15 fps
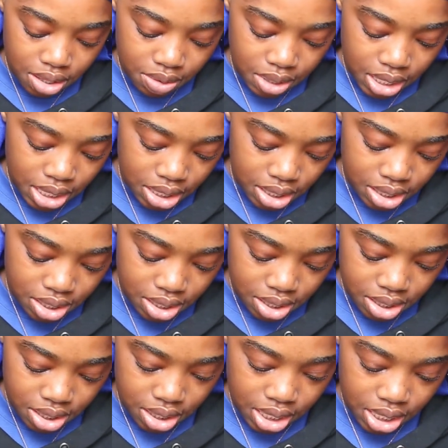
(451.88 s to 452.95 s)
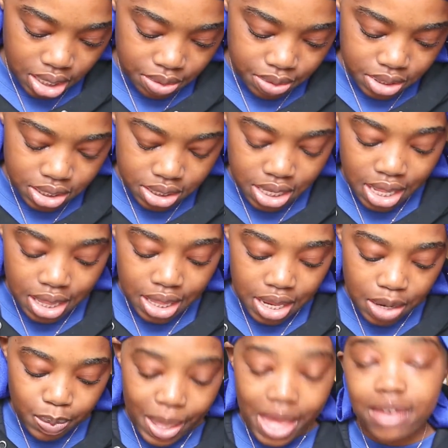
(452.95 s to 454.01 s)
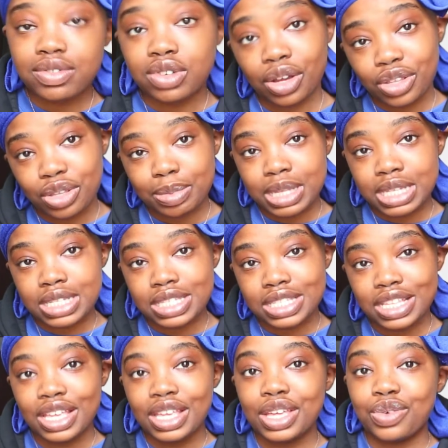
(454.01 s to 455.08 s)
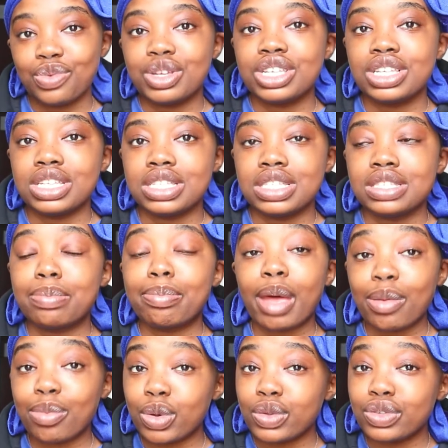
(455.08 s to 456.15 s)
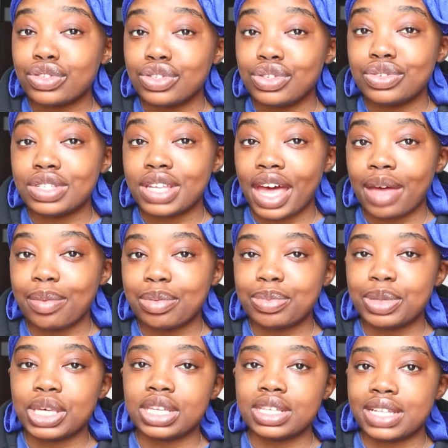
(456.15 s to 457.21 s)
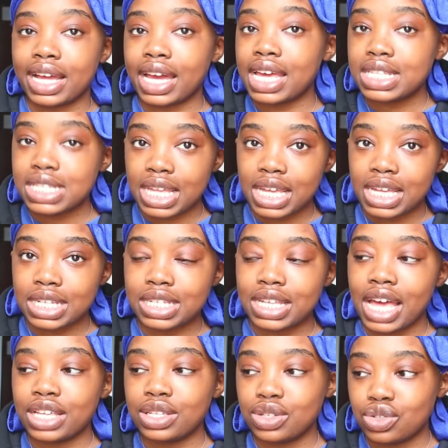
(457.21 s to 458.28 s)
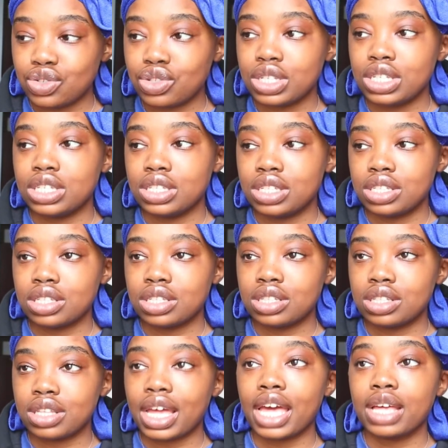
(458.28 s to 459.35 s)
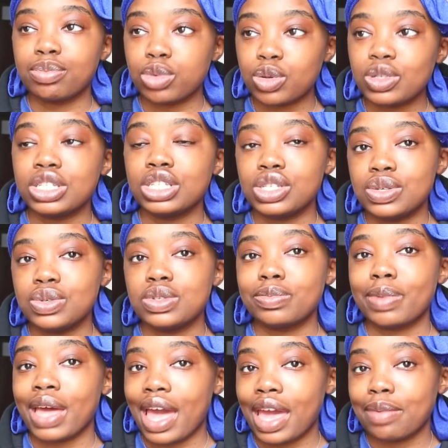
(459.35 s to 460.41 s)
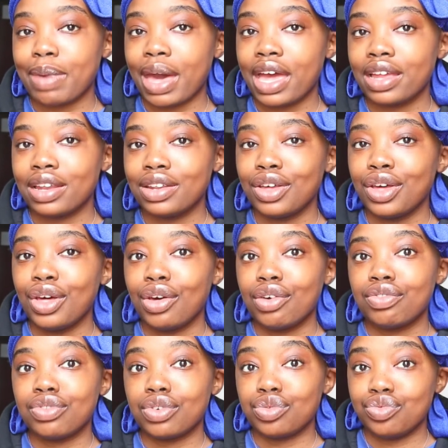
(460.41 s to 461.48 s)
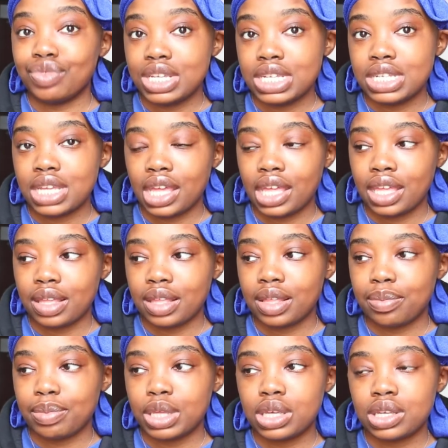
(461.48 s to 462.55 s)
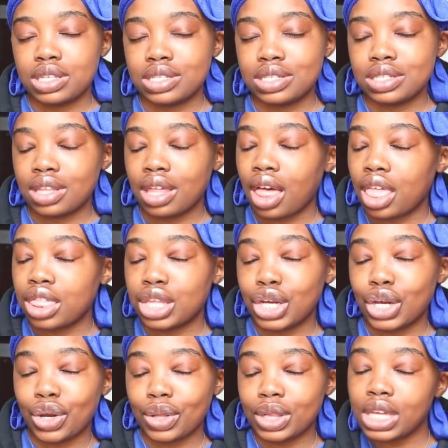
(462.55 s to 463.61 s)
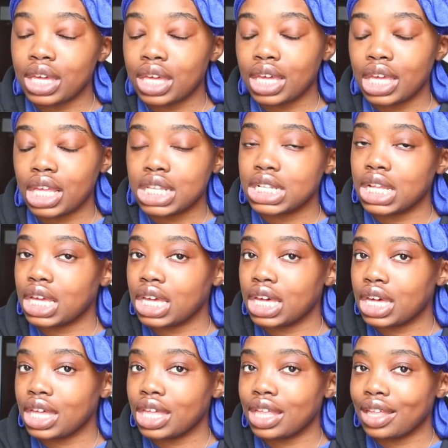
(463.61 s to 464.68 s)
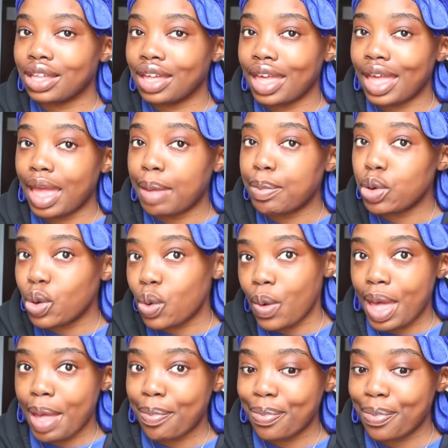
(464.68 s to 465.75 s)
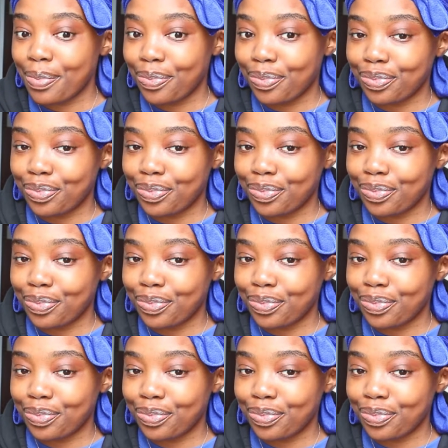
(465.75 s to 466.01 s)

Okay, get out. And then we have Documents, which is my most used app because, like I said, I mostly use my iPad for reading because the girly is like eloquent.